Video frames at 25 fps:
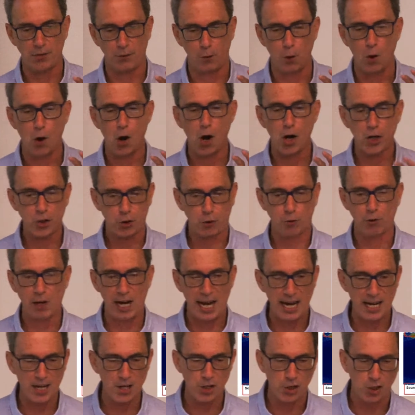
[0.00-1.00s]
for
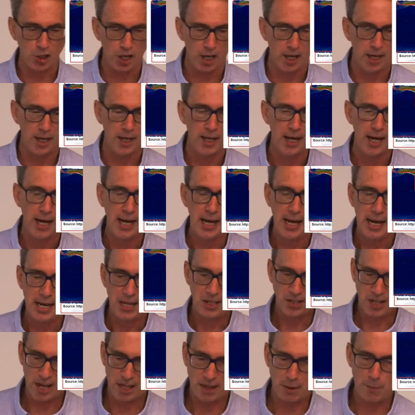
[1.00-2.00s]
Australasia,
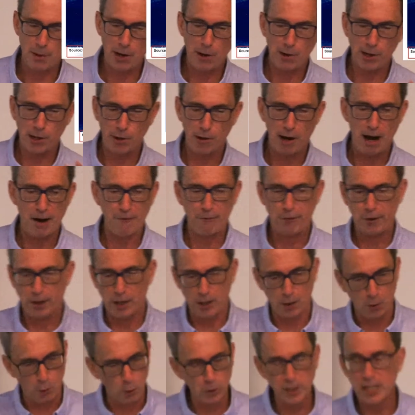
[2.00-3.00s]
South America,
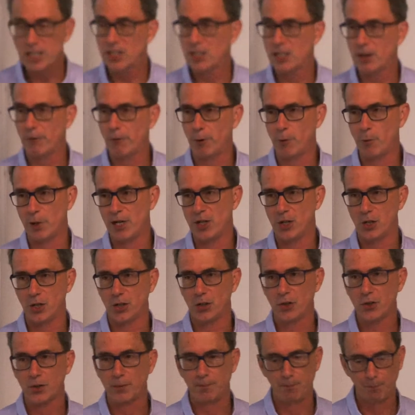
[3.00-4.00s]
Africa, all these different
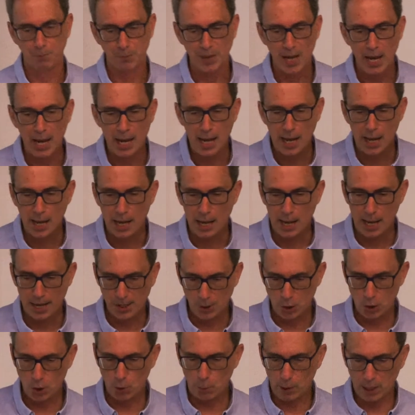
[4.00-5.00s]
regions.
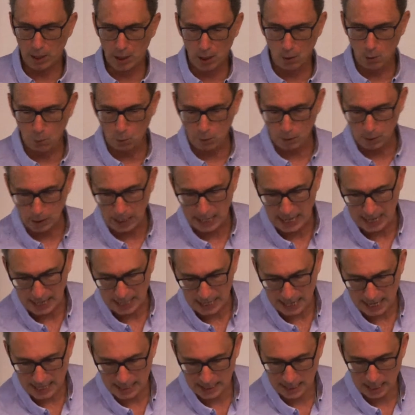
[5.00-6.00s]
And Joëlle
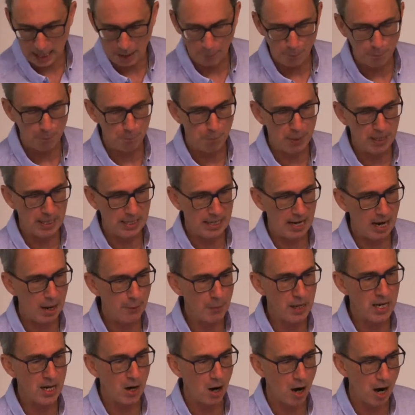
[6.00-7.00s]
ended up
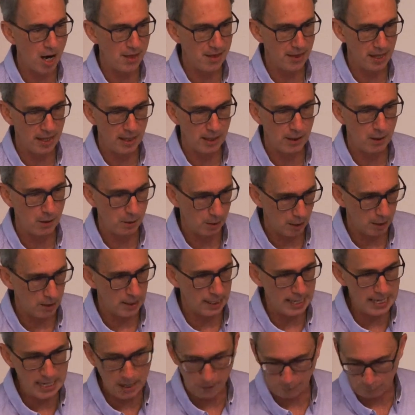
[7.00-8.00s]
becoming, I think,
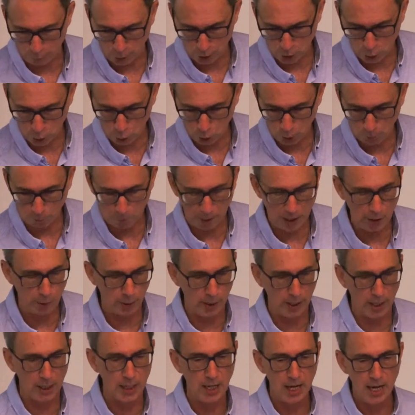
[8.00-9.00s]
leader for a short
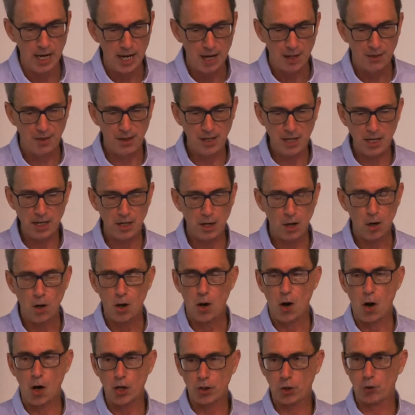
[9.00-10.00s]
period, the
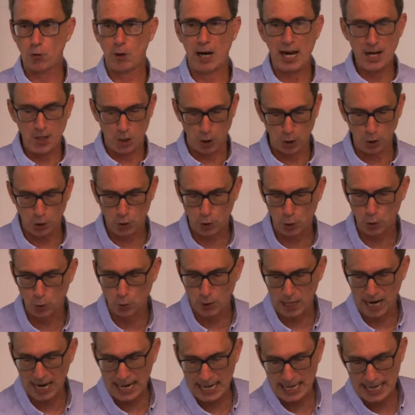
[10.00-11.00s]
Australasian two
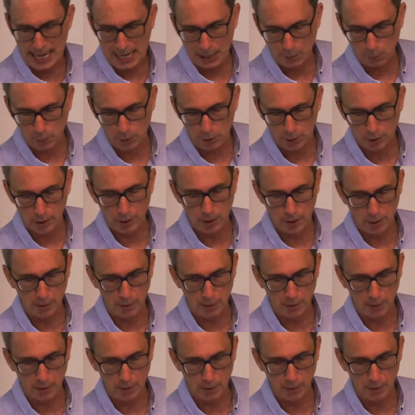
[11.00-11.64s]
K network.